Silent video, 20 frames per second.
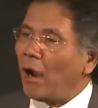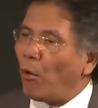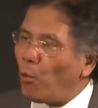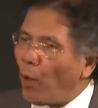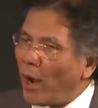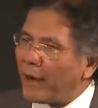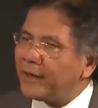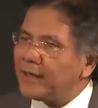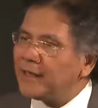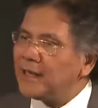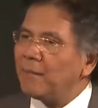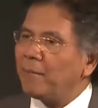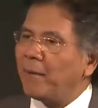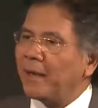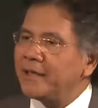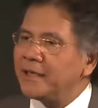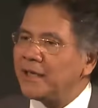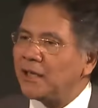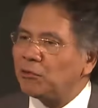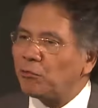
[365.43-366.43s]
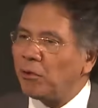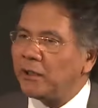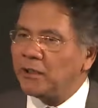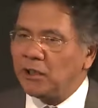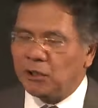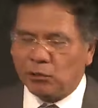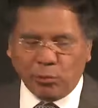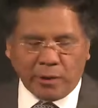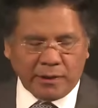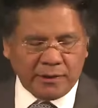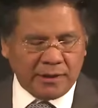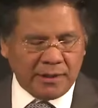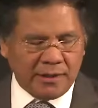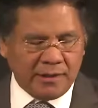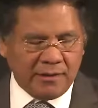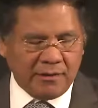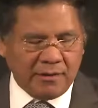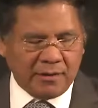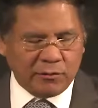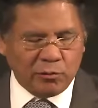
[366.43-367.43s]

1 year, by the year 2020,